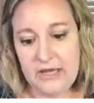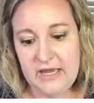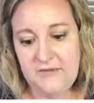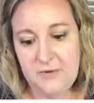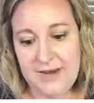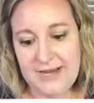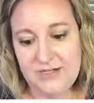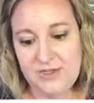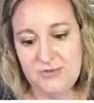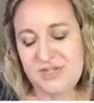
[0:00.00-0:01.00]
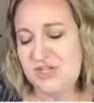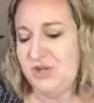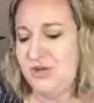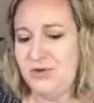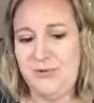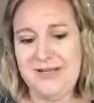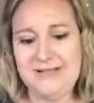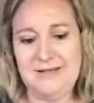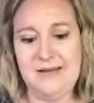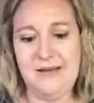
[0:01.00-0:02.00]
If you add too much glue, it's
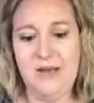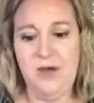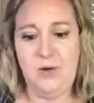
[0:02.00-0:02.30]
gonna